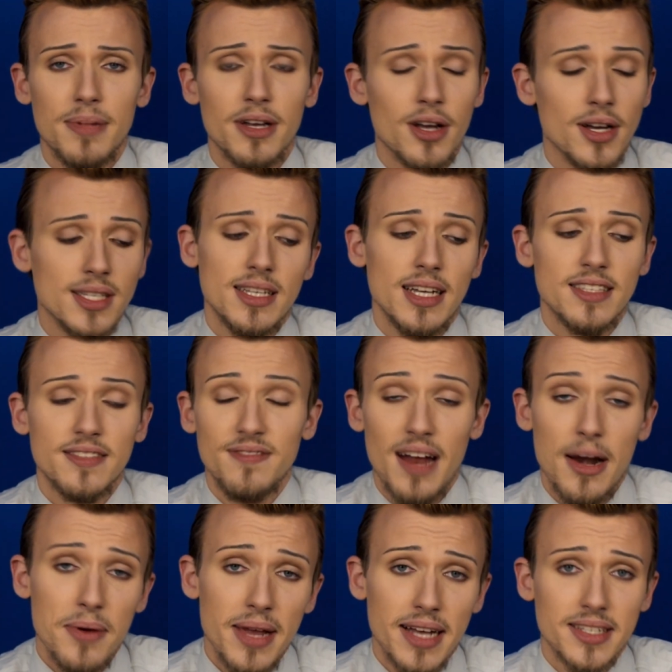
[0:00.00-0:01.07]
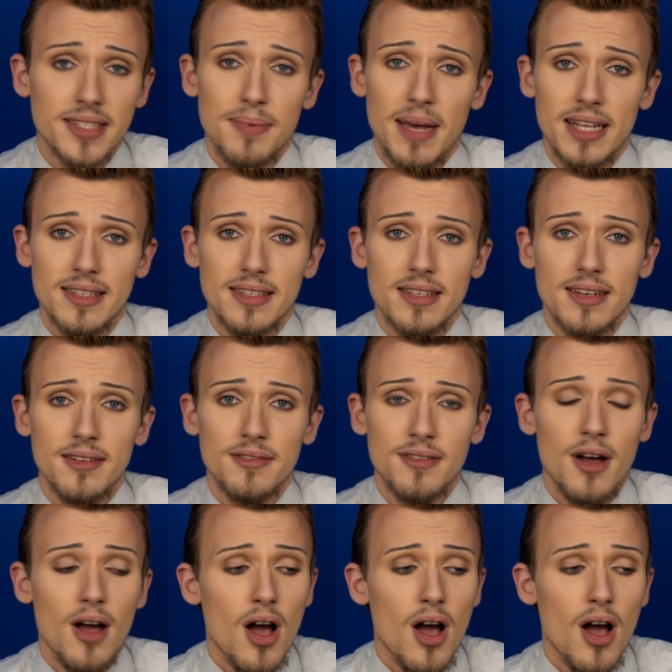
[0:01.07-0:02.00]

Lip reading: because that's very expensive.